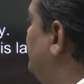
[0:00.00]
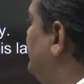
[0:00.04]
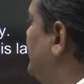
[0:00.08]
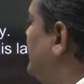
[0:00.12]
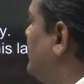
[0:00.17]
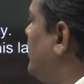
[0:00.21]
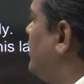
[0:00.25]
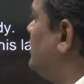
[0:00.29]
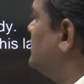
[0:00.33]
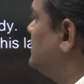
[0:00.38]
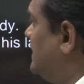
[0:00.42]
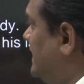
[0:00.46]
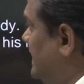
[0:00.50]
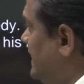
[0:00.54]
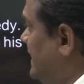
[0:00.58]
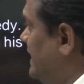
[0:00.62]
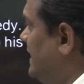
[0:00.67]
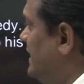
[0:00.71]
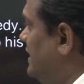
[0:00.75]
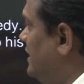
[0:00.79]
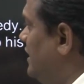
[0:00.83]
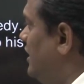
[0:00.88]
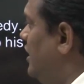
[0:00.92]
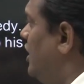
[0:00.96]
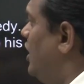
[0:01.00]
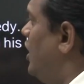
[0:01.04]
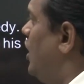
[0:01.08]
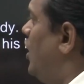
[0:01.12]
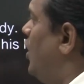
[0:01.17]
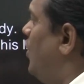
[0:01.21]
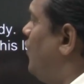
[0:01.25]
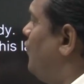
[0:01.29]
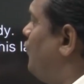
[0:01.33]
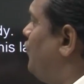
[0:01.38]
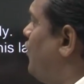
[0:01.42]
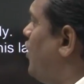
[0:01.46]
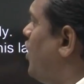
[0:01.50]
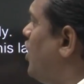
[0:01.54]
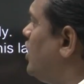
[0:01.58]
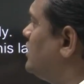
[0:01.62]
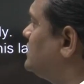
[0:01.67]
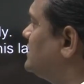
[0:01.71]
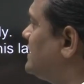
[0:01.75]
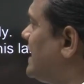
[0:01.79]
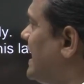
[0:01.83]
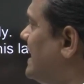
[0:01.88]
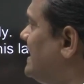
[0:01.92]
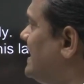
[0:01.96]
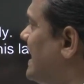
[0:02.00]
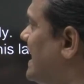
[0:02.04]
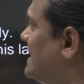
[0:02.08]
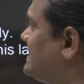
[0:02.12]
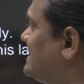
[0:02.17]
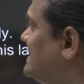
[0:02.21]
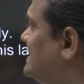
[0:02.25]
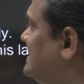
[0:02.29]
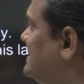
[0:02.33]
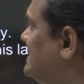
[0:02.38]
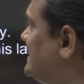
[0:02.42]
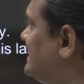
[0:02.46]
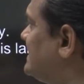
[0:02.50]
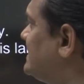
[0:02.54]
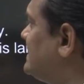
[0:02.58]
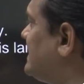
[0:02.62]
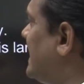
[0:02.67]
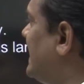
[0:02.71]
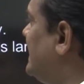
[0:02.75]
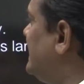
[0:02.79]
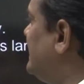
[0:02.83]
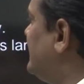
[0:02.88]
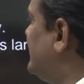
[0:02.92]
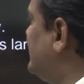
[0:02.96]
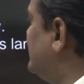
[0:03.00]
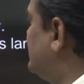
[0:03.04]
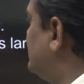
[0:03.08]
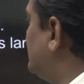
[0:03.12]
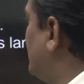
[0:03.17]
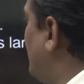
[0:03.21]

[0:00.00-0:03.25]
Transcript: because he was an eccentric scientist,